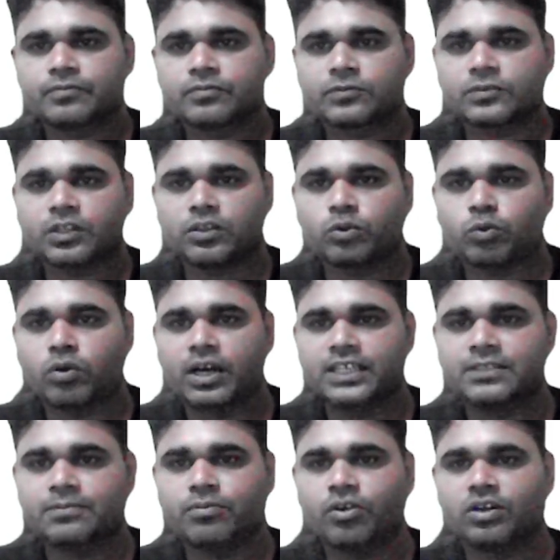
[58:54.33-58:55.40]
the
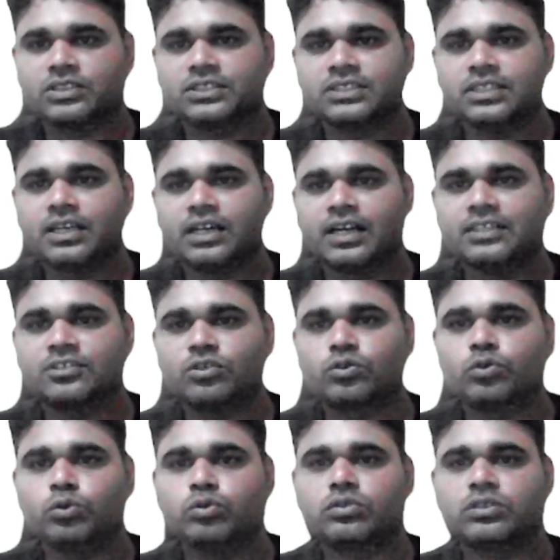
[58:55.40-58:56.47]
white blood cell, are the
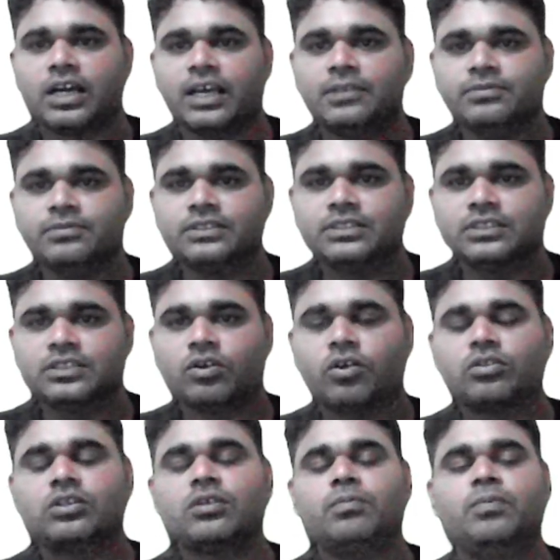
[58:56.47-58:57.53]
two types
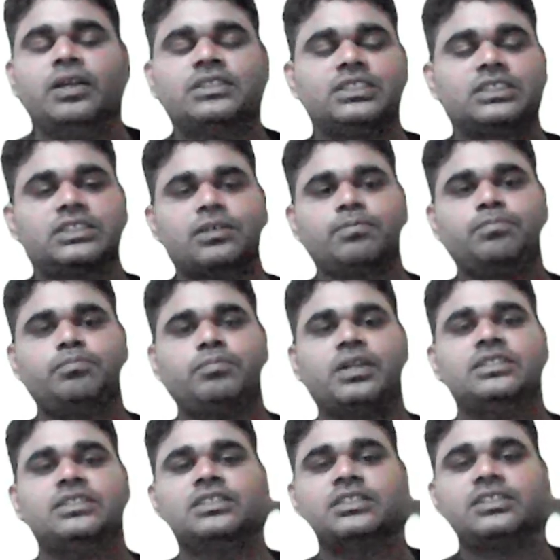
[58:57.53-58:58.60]
on the basis of
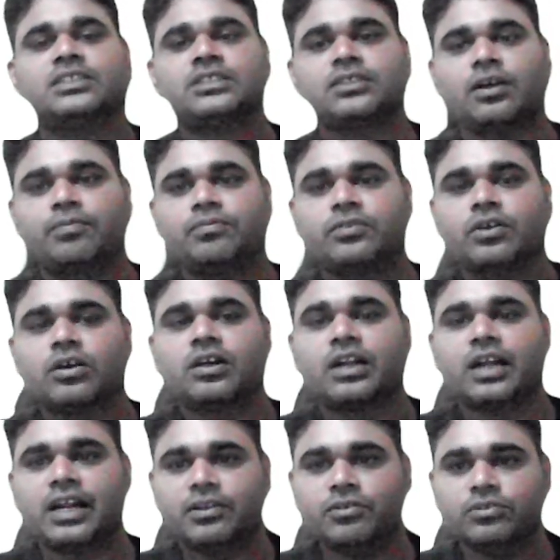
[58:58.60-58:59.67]
presence of the
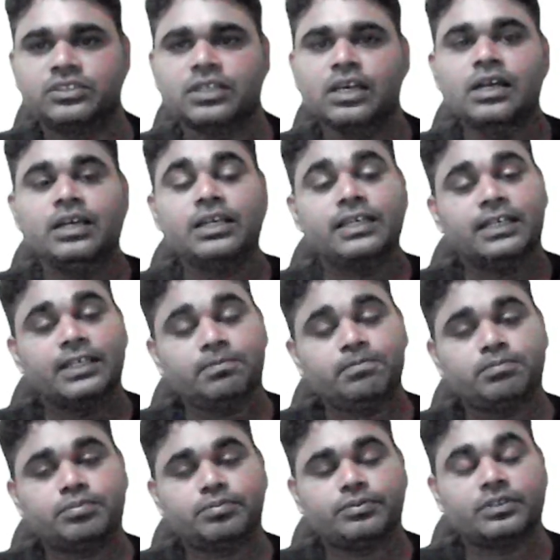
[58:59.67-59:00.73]
granules.
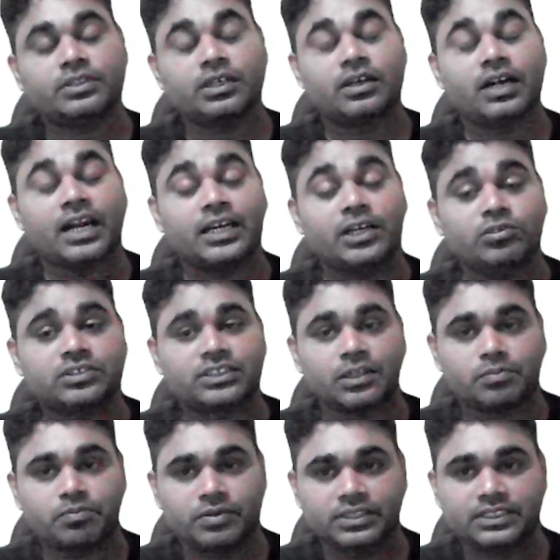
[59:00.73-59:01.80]
If the granules
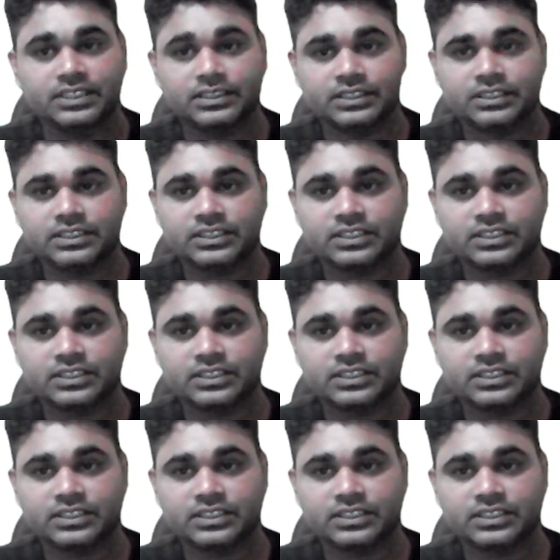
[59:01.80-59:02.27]
are present, it is